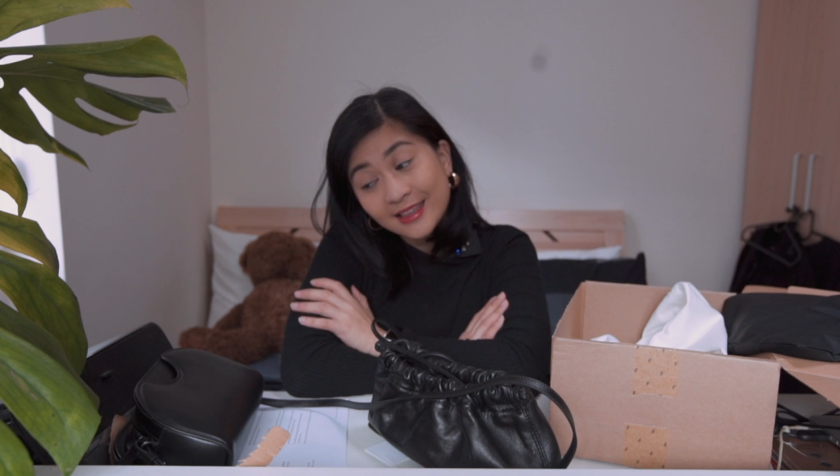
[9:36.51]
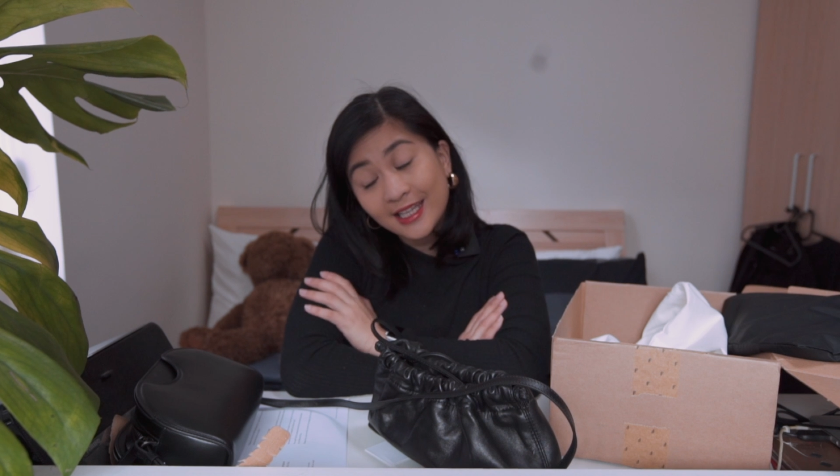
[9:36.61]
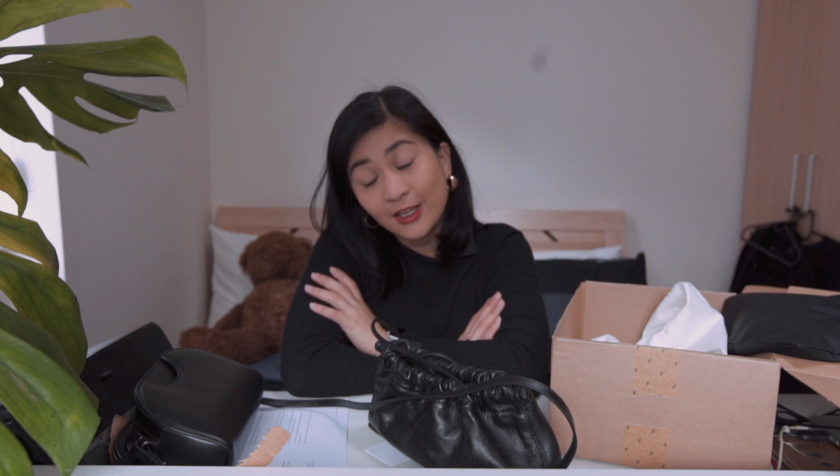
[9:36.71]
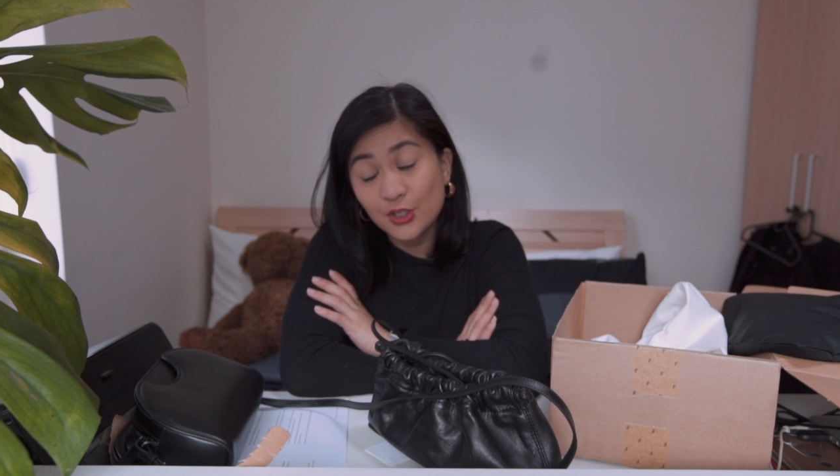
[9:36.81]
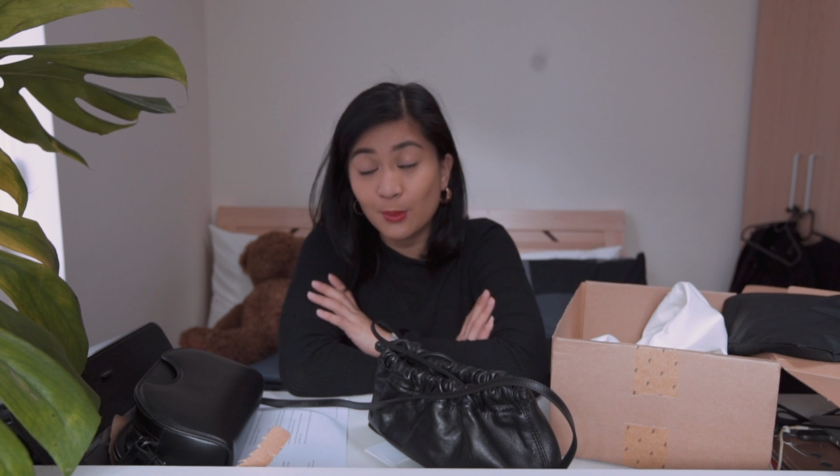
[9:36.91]

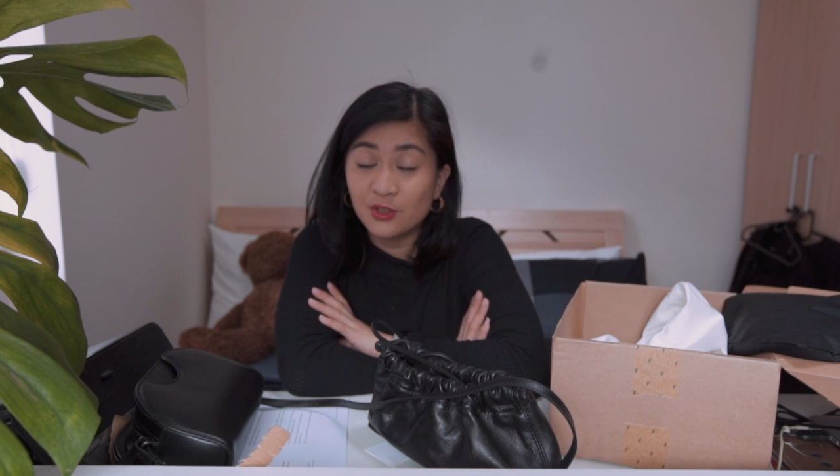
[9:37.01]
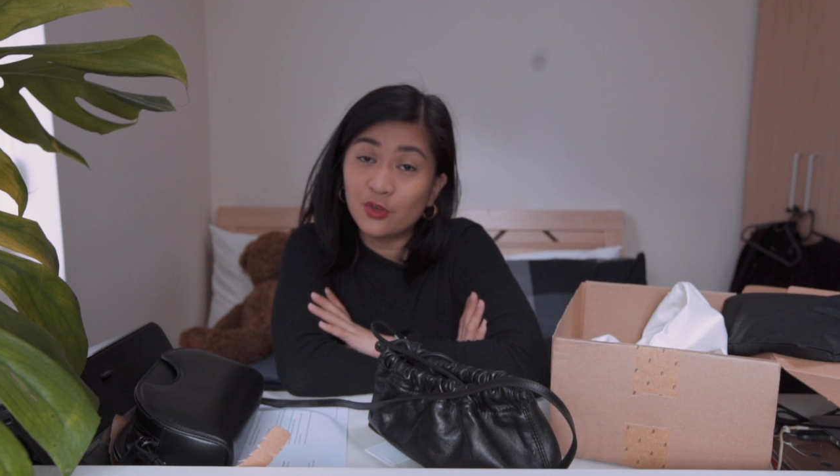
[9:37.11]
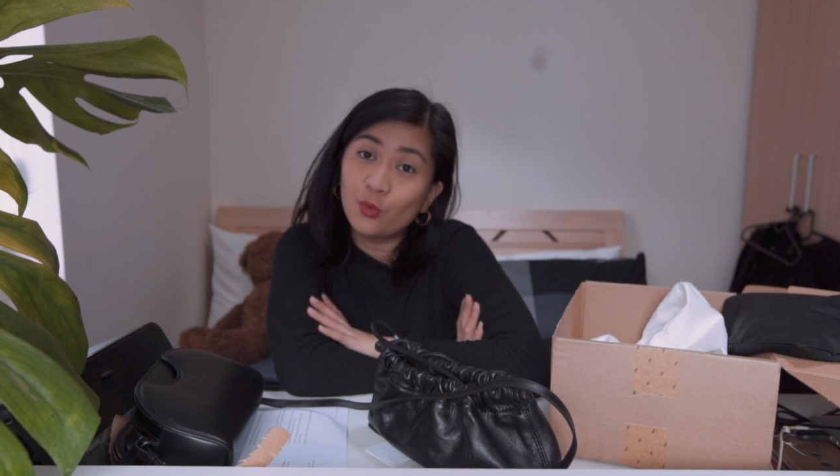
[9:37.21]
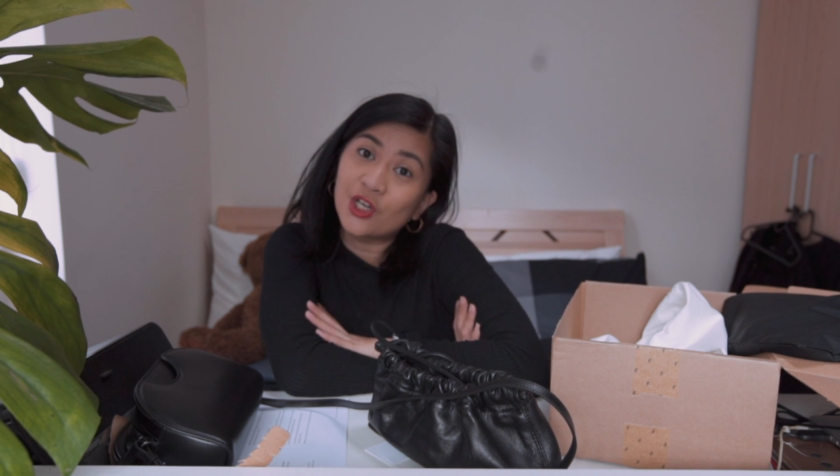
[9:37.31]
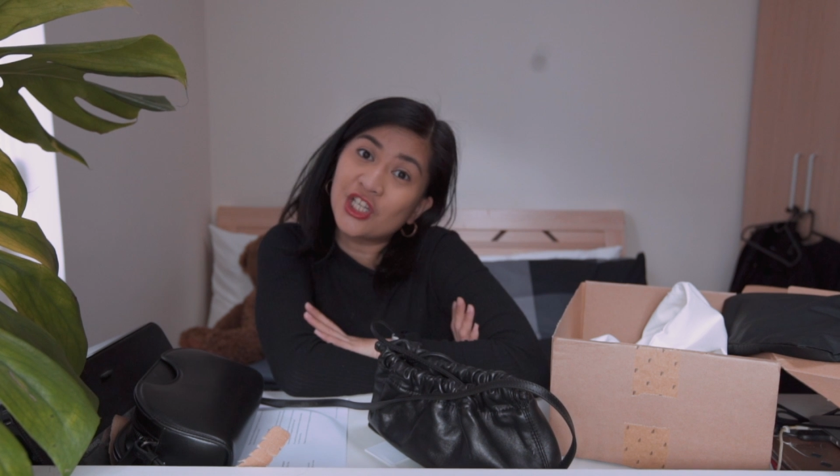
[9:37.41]
thank you so much
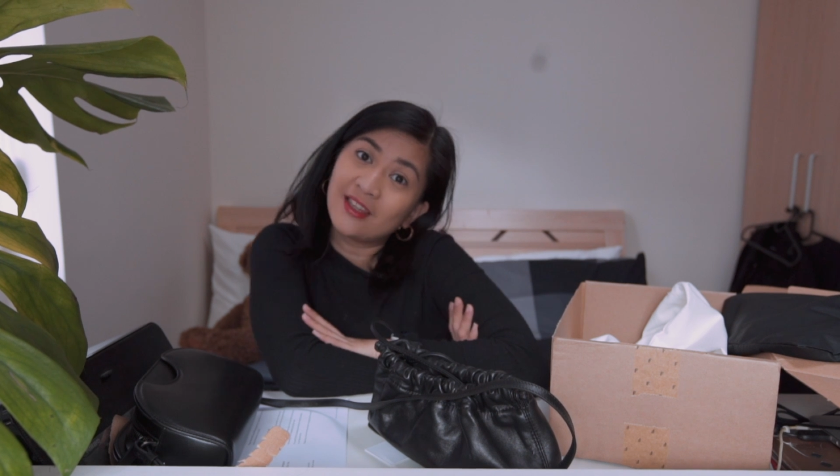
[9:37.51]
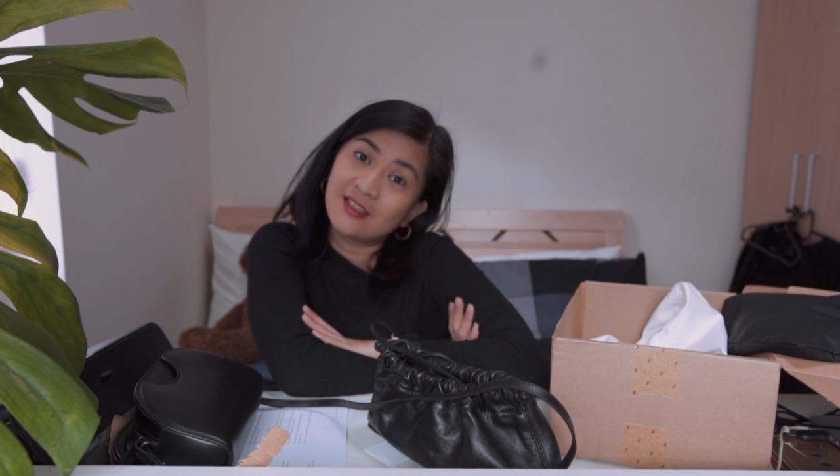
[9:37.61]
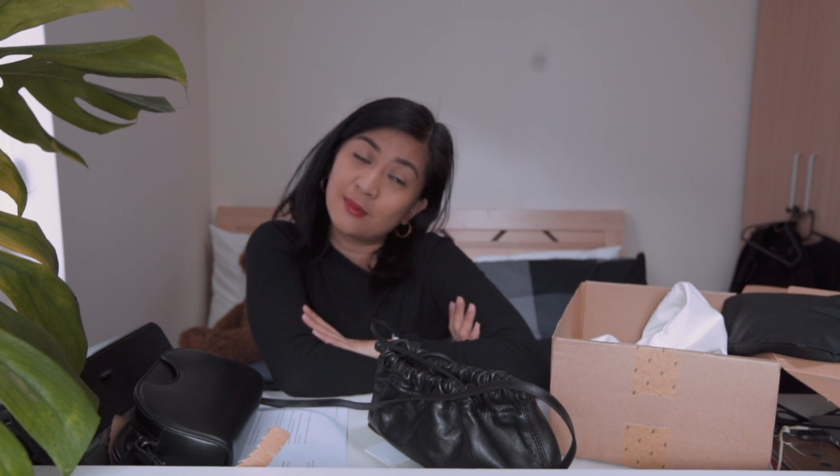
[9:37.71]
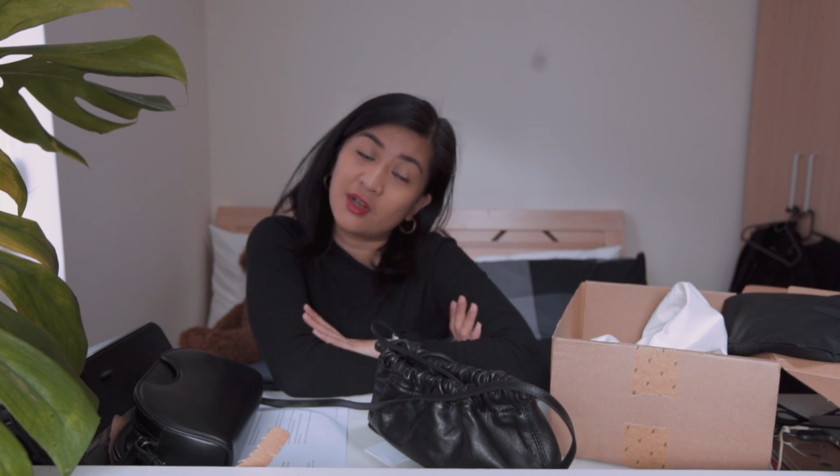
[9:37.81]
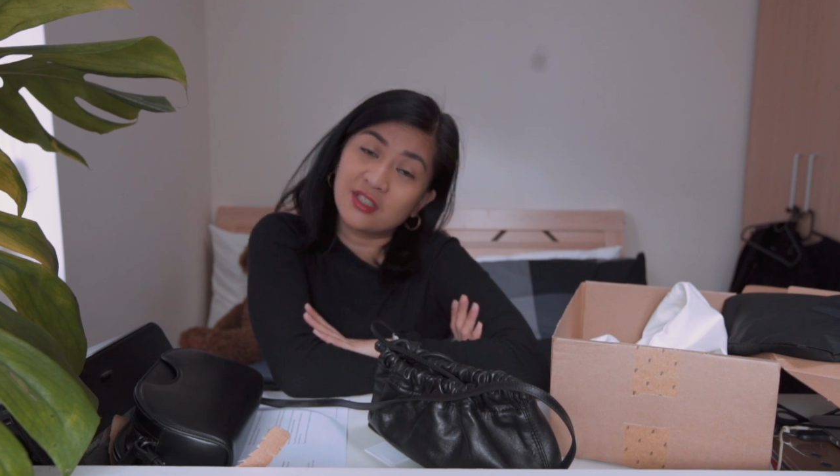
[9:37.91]
for watching
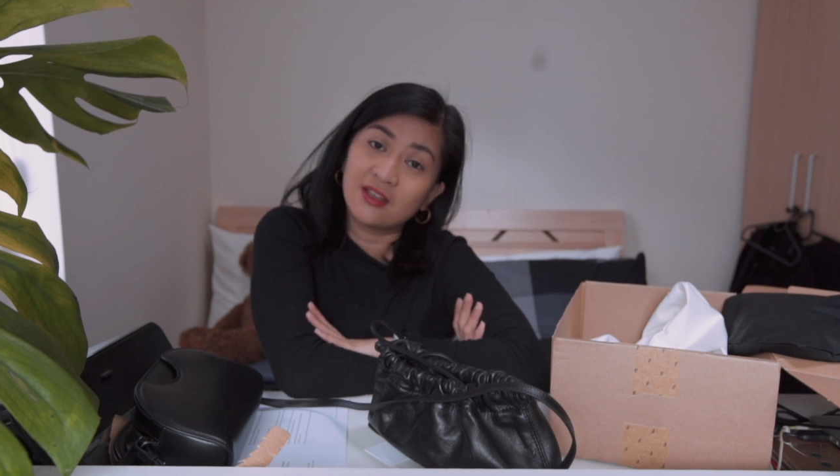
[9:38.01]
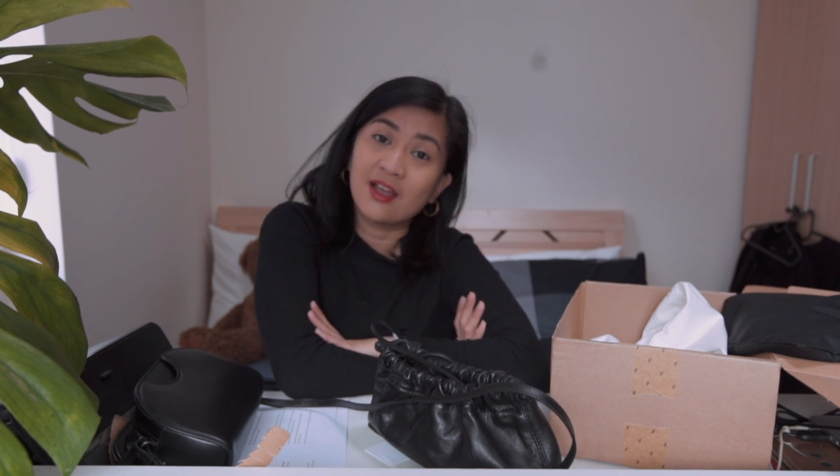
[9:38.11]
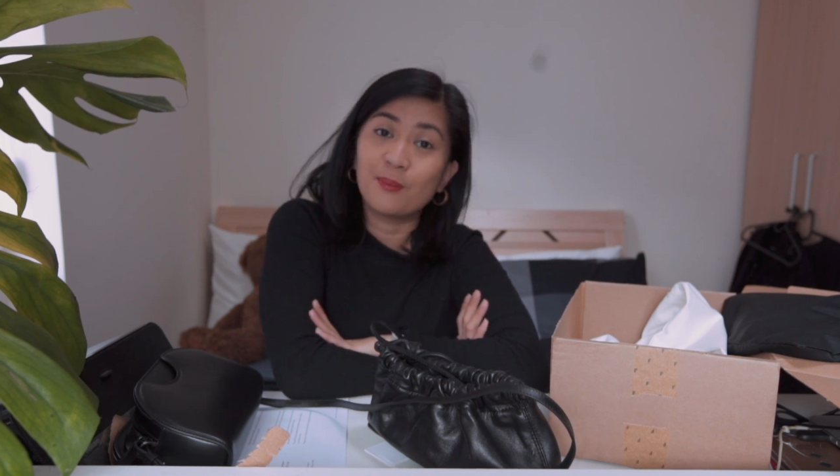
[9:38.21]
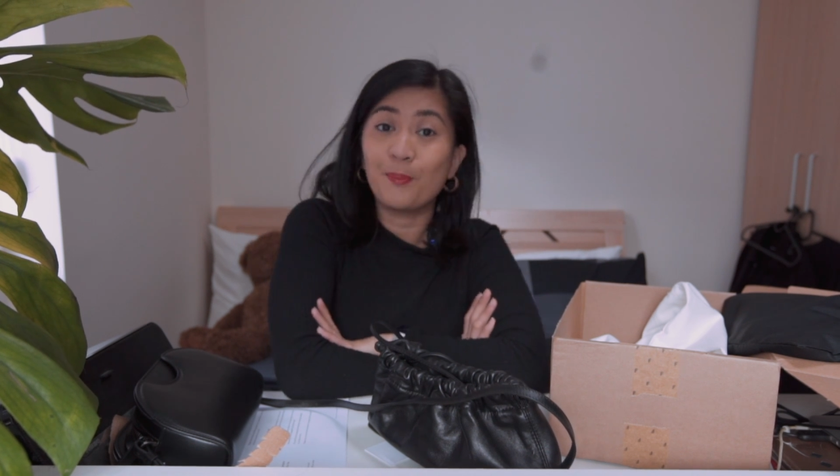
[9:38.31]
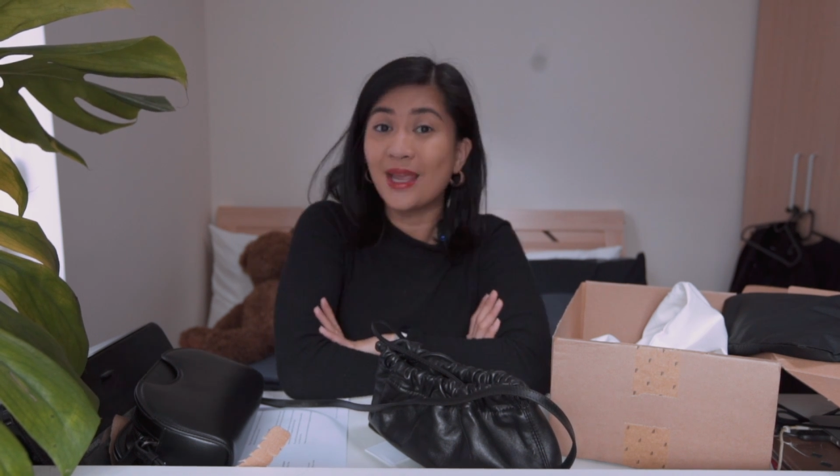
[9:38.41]
this
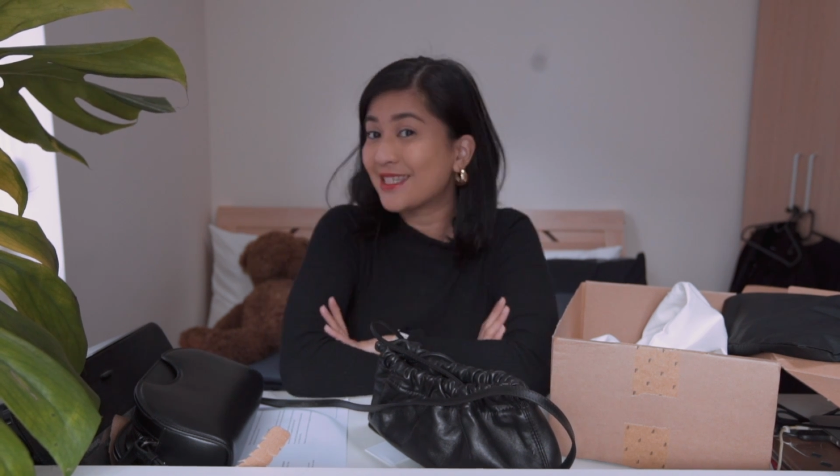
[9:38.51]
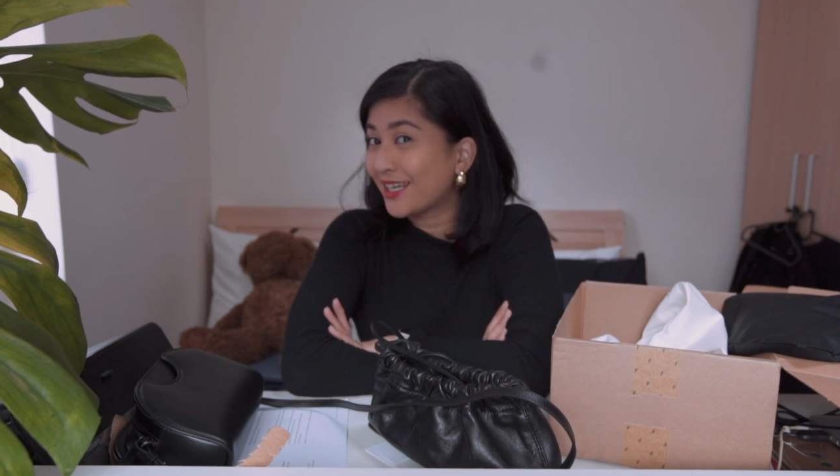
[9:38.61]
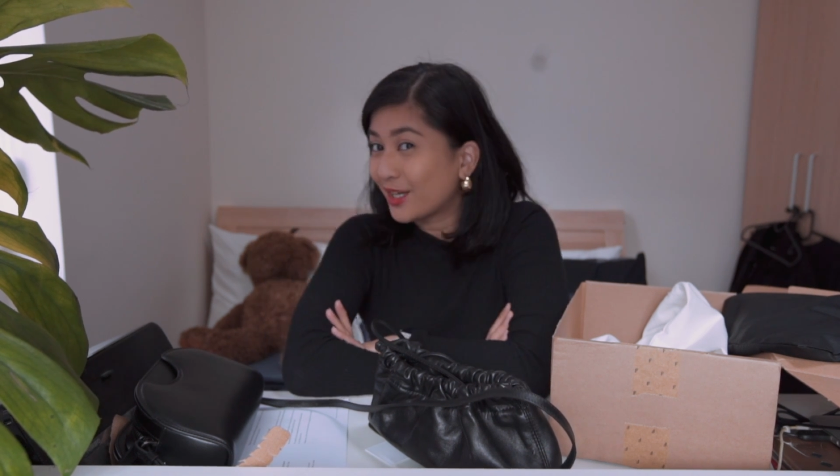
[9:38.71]
basic